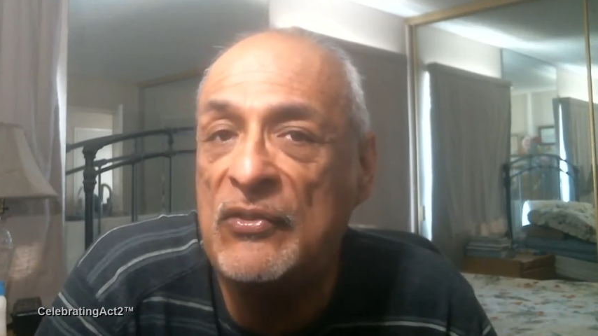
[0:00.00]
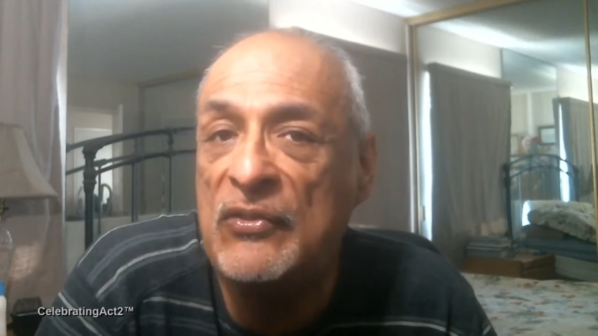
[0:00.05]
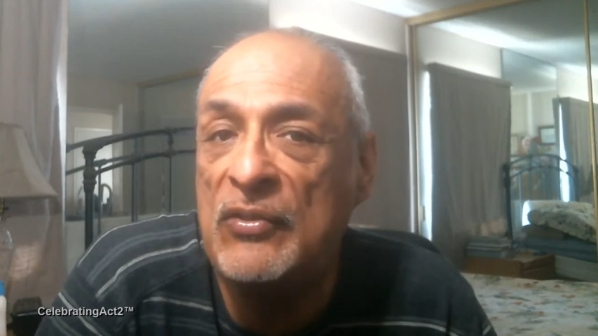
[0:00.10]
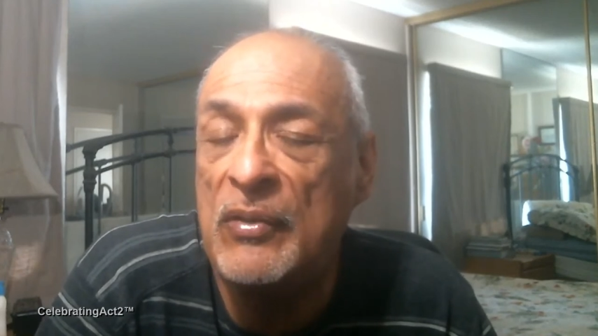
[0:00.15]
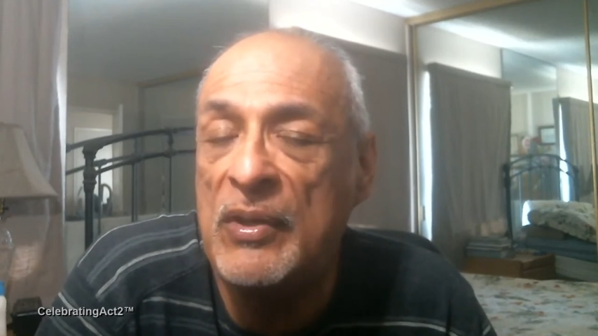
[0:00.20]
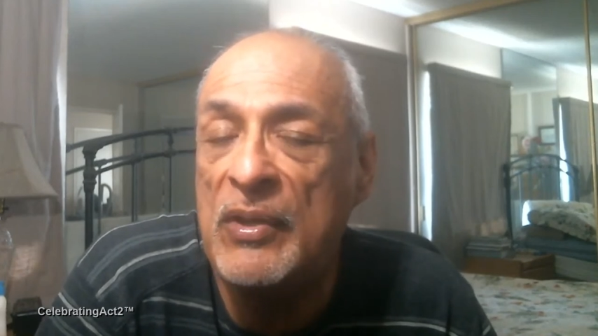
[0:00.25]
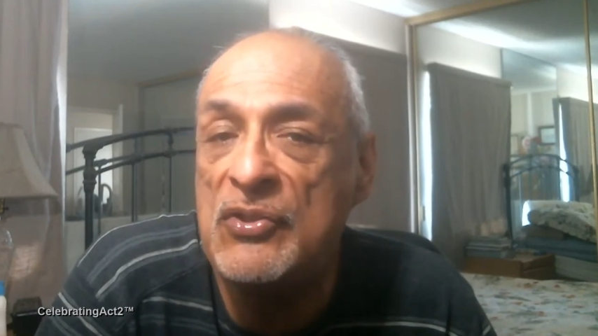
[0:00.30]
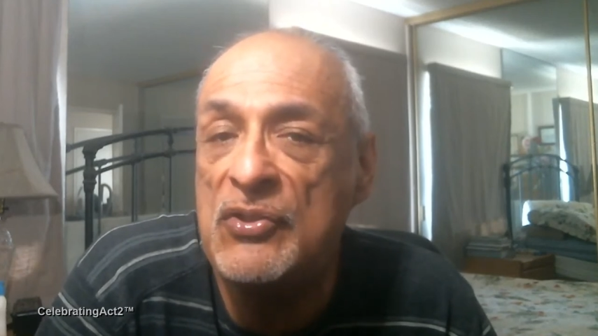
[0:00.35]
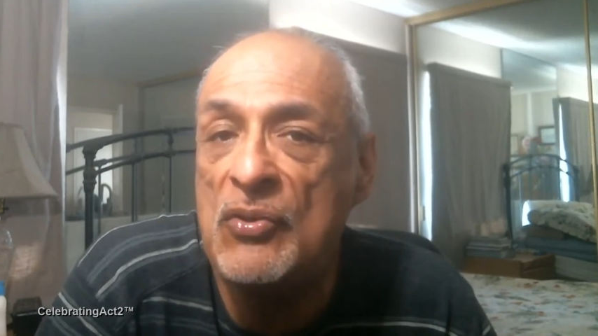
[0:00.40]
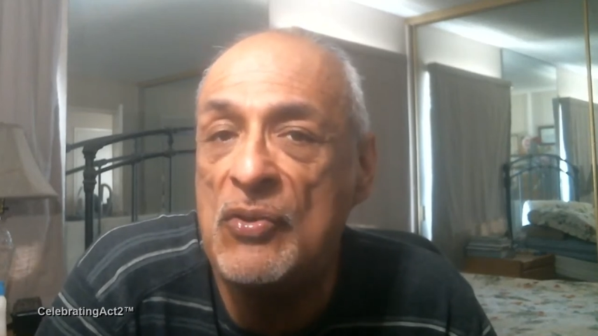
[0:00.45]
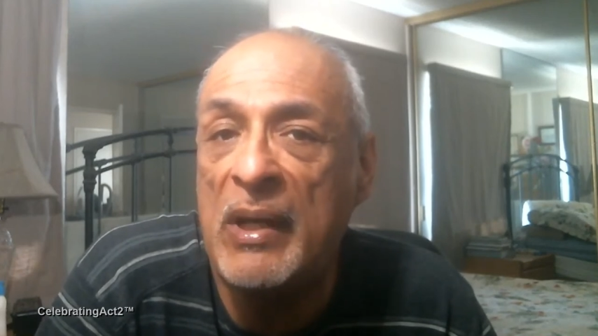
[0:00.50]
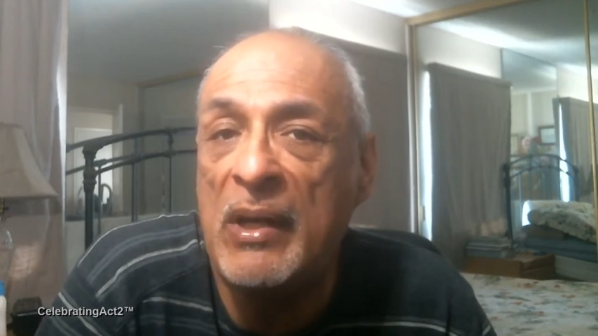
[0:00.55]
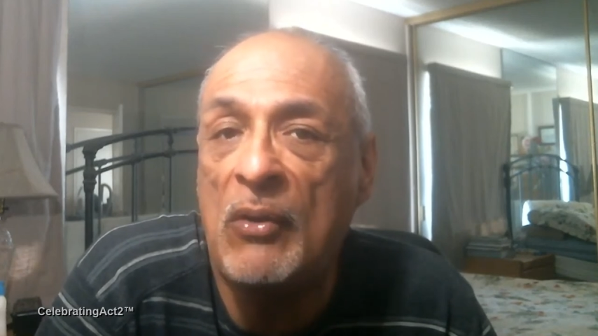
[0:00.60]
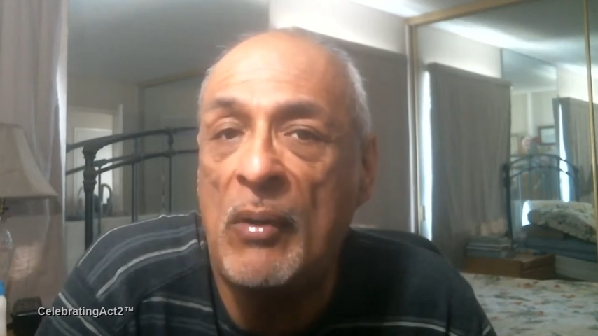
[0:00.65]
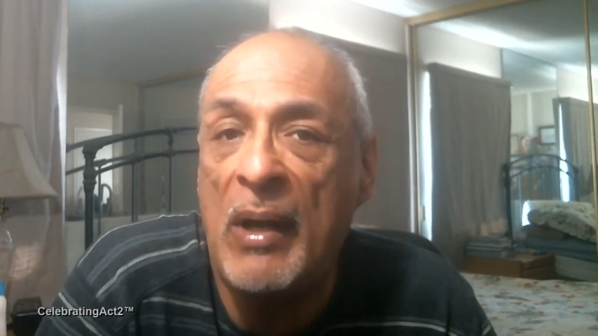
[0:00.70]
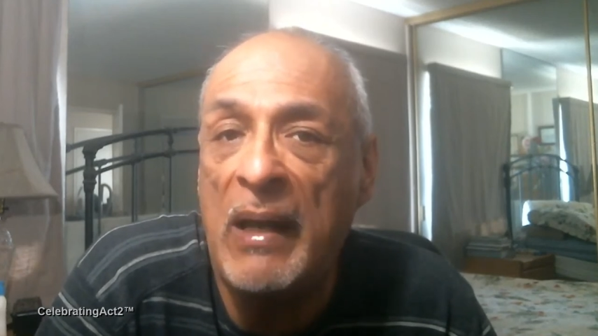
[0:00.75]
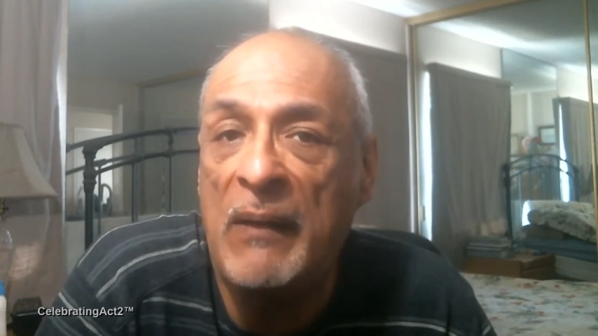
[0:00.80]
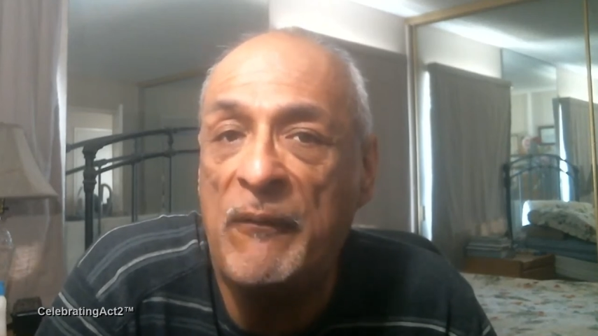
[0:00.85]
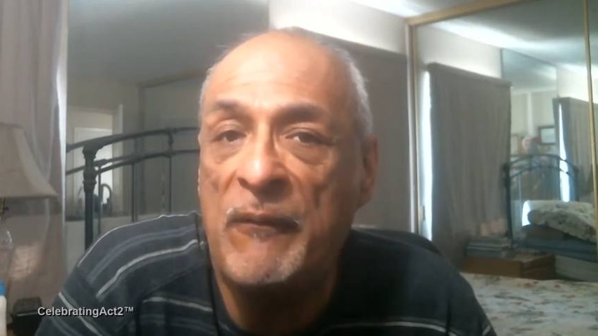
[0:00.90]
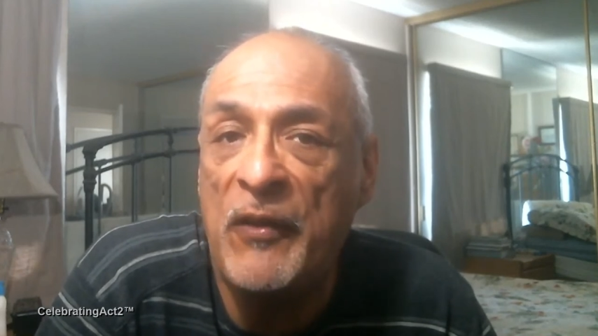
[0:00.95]
to enjoy
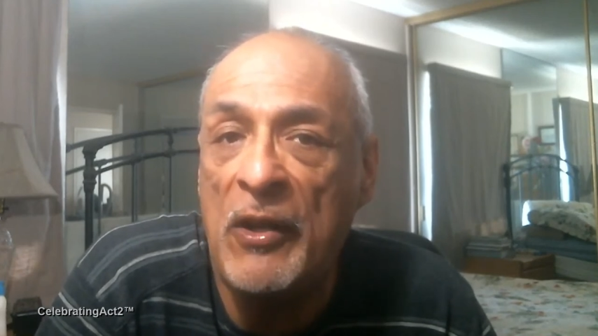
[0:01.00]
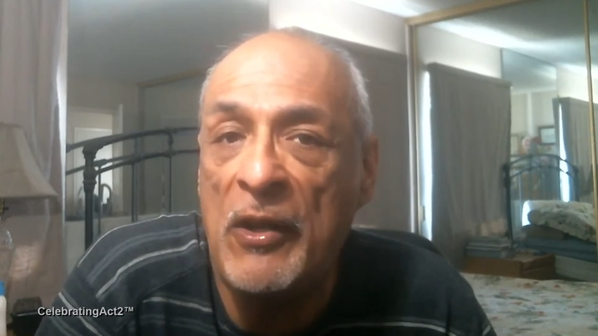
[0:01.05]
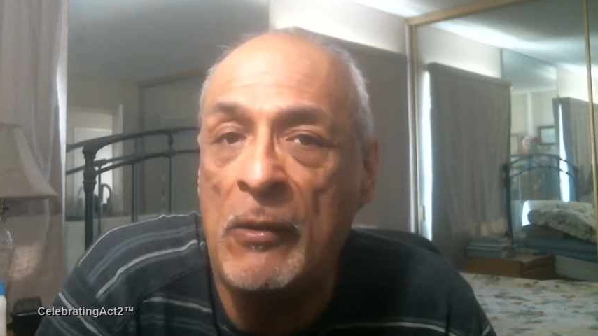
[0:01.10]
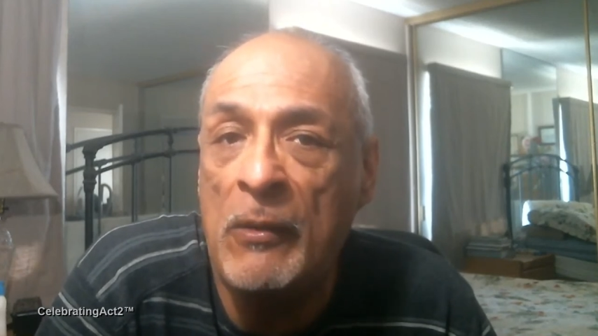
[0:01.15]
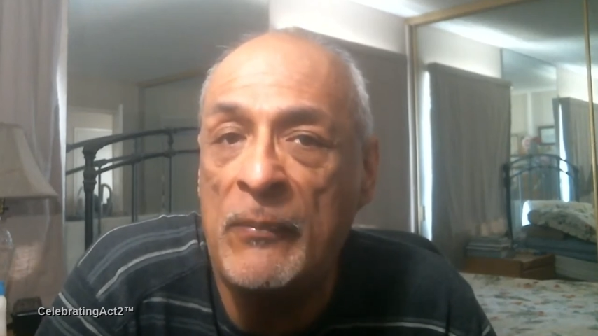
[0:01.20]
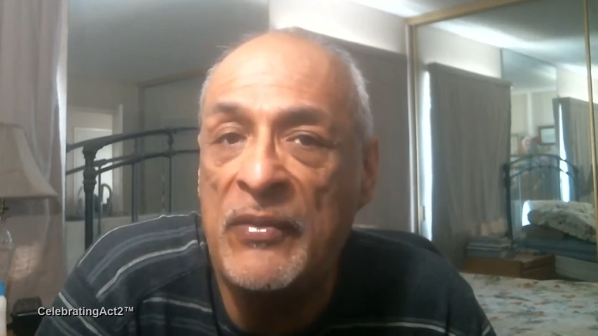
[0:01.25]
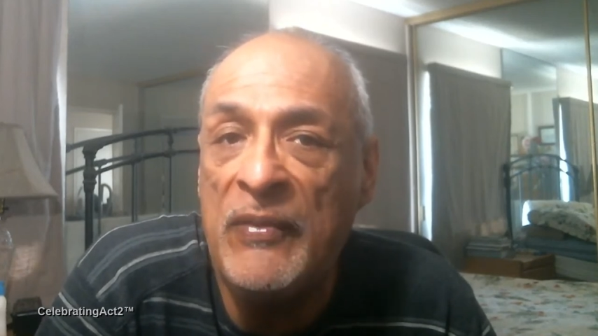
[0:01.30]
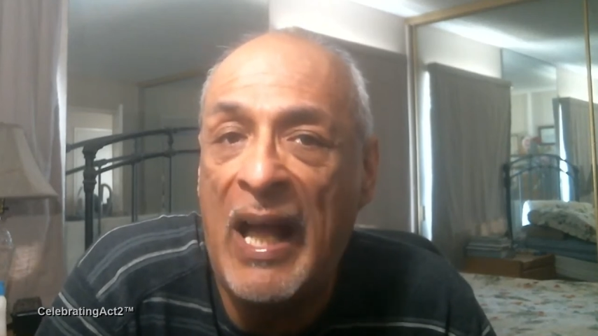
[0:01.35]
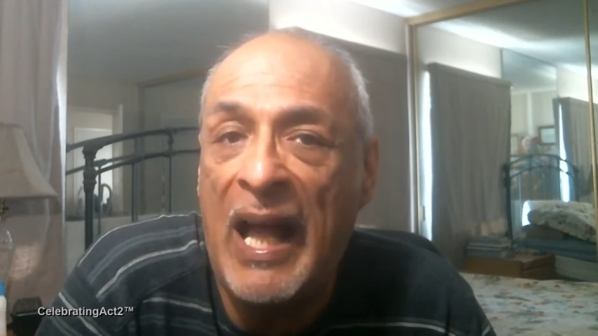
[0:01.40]
great films.